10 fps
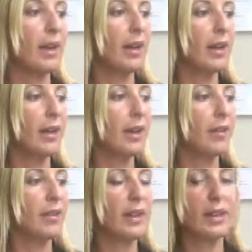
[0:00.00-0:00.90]

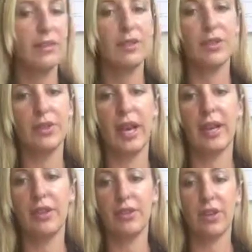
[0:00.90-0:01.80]
Another thing is you
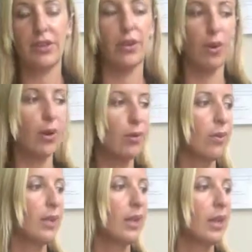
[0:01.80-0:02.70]
start to grow.
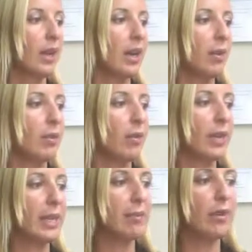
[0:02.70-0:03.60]
You
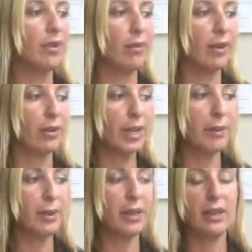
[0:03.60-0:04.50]
want to keep good record
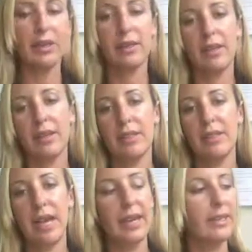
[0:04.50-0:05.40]
keeping.
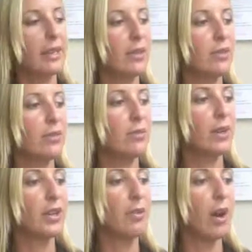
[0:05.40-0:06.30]
Data tells you
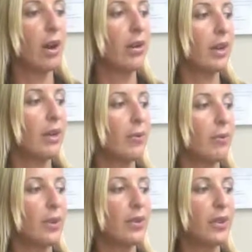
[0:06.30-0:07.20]
where you are and
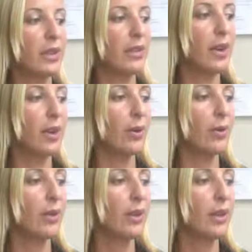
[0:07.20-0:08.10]
where you need to go.
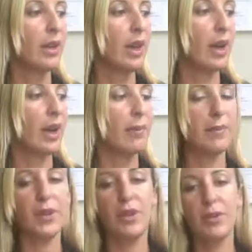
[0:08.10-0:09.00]

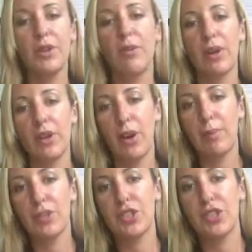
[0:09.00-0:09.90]
You want to know how
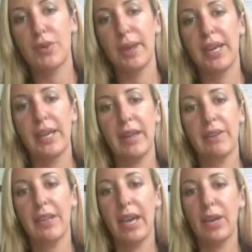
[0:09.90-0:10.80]
much you're making
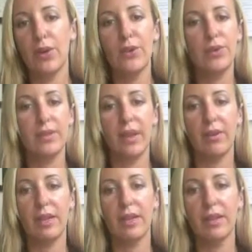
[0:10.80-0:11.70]
every day, who's
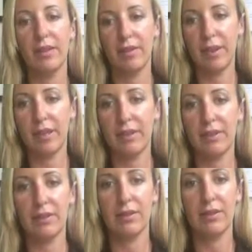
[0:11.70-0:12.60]
selling
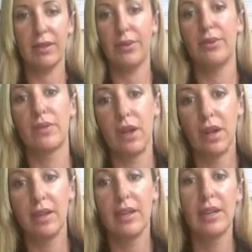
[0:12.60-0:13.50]
things, who's
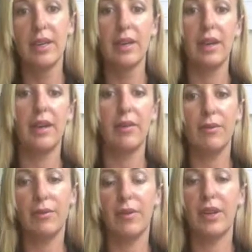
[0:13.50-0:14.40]
not,
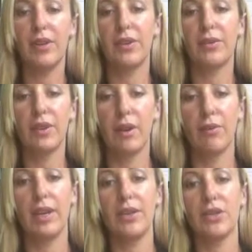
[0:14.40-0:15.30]
and then you can
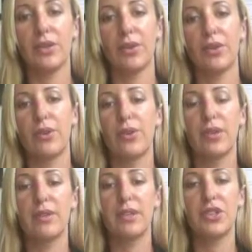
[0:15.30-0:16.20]
arrange your
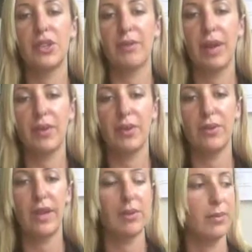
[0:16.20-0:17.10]
organization around
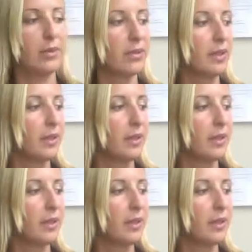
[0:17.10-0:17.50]
those items.